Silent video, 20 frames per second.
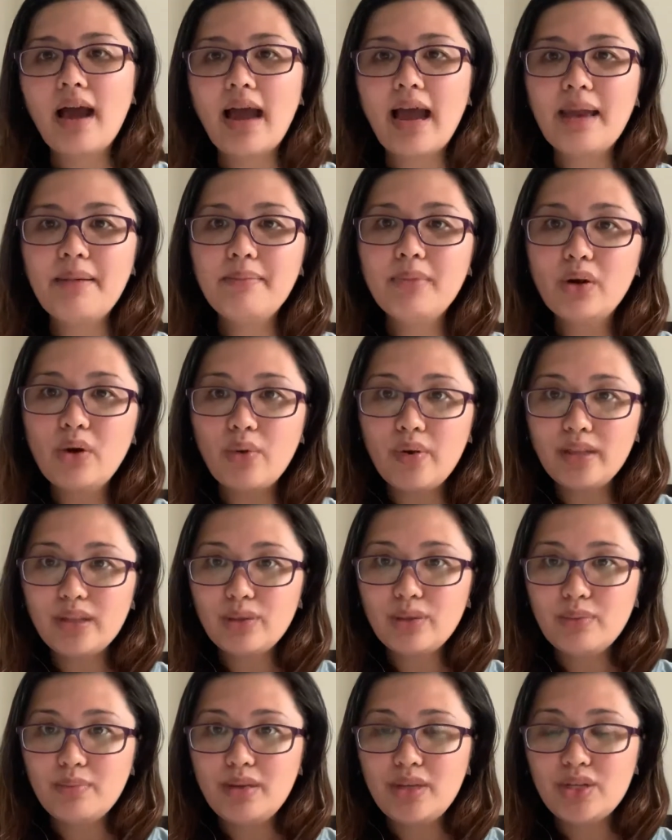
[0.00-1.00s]
I'm going
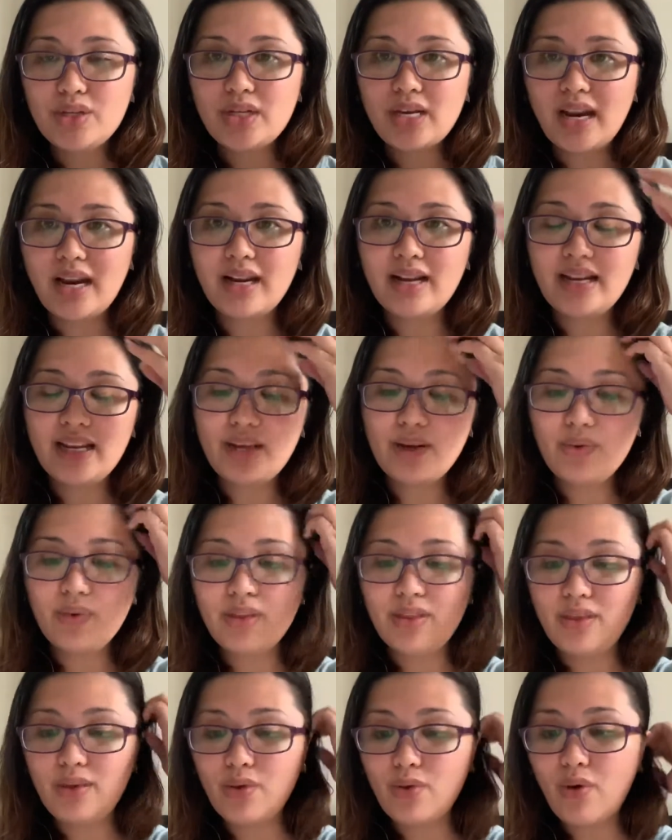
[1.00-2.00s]
to be sharing
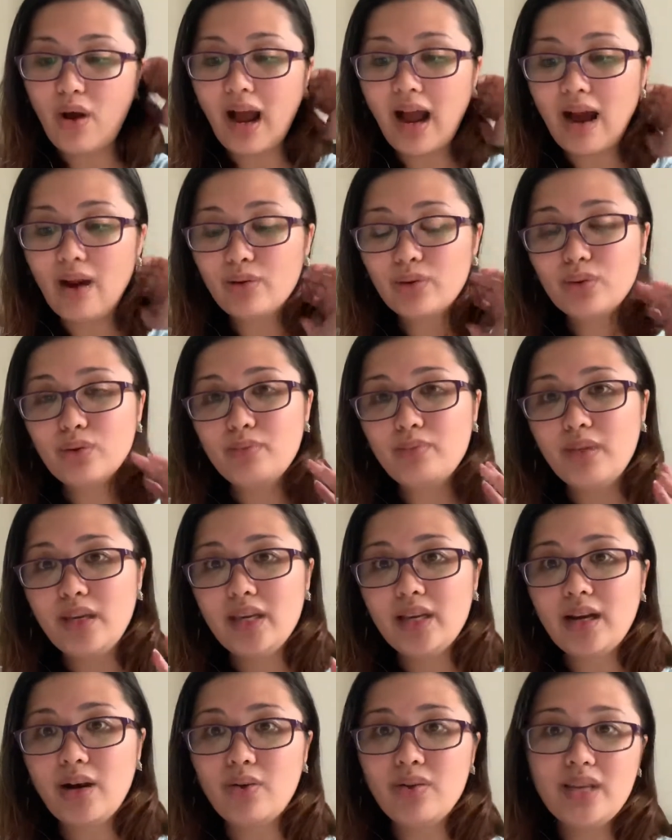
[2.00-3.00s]
with you how
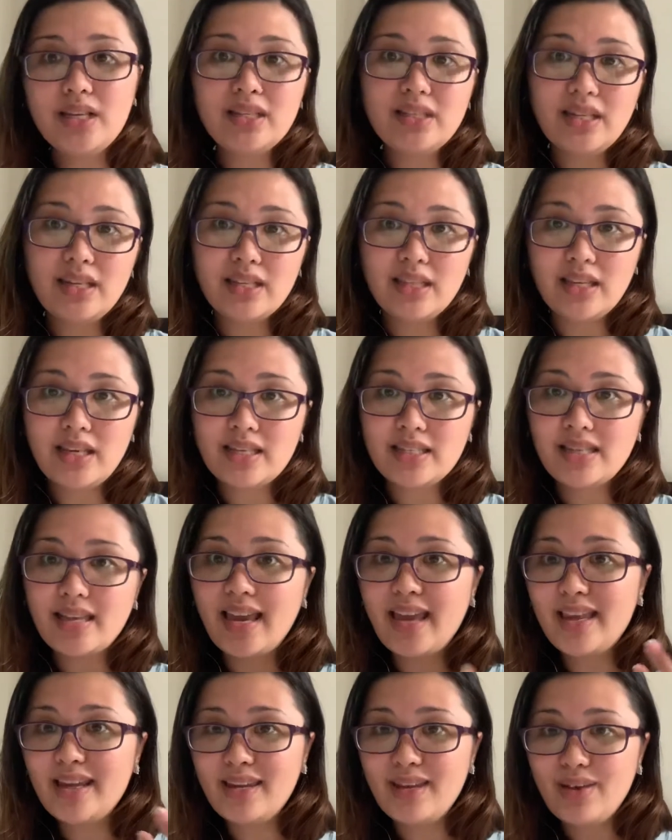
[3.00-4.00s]
easy it is
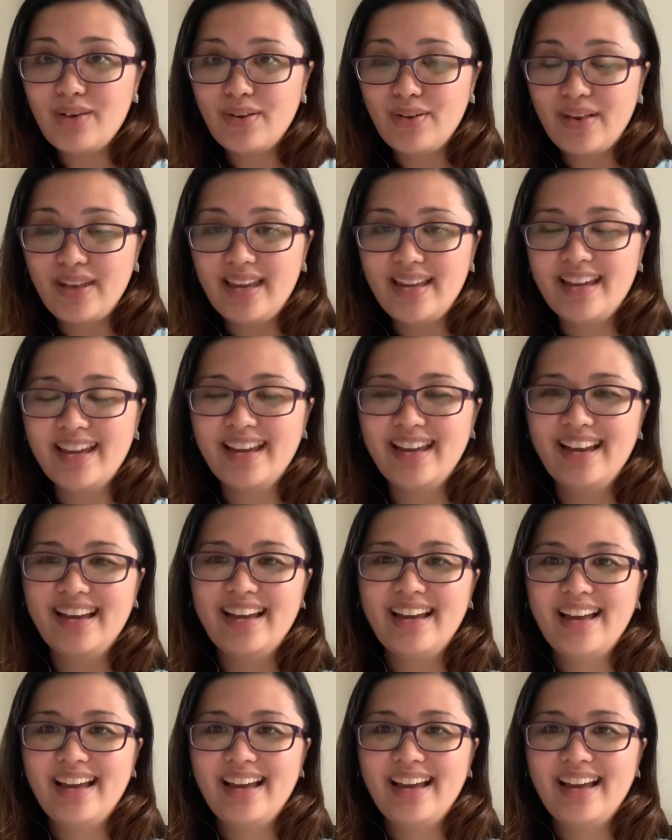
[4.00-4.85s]
anyway.